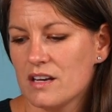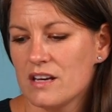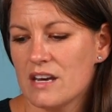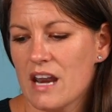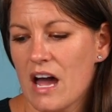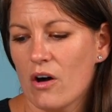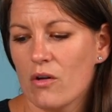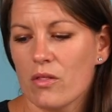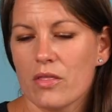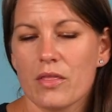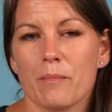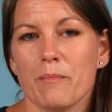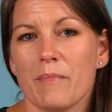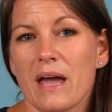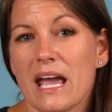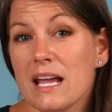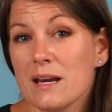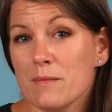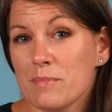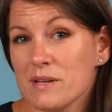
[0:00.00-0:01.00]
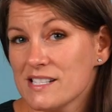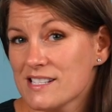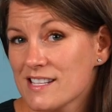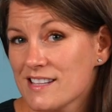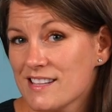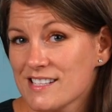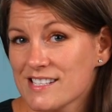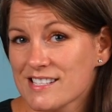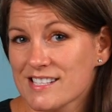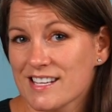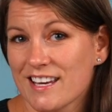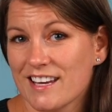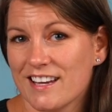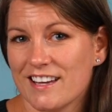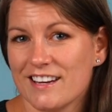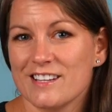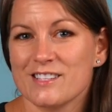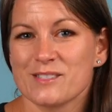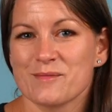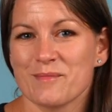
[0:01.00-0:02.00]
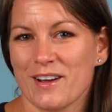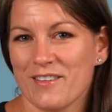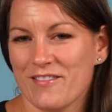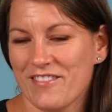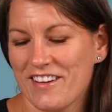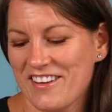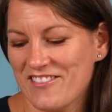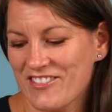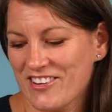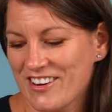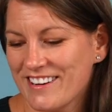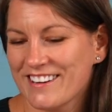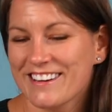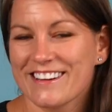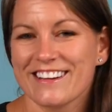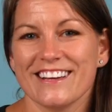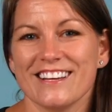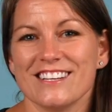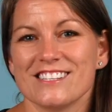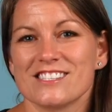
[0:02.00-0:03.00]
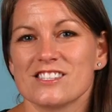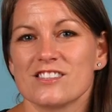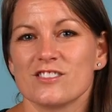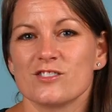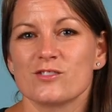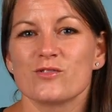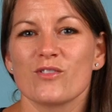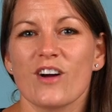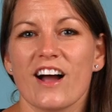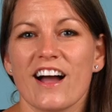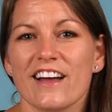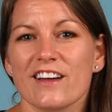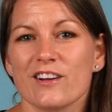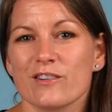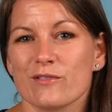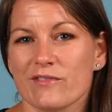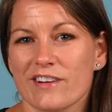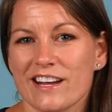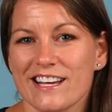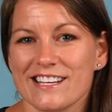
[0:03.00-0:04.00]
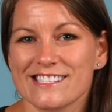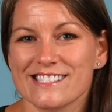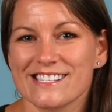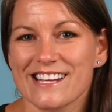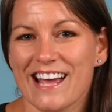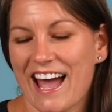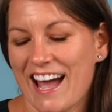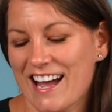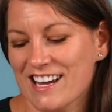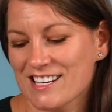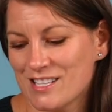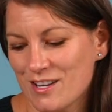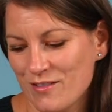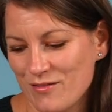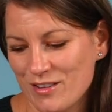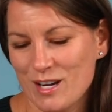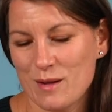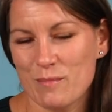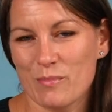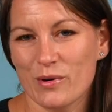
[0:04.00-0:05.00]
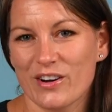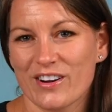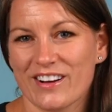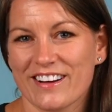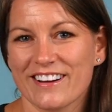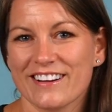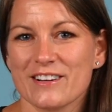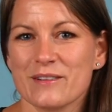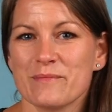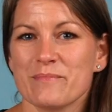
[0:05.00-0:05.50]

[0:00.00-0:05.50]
Now, the main piece of this kit is my favorite. It's the dry erase activity book.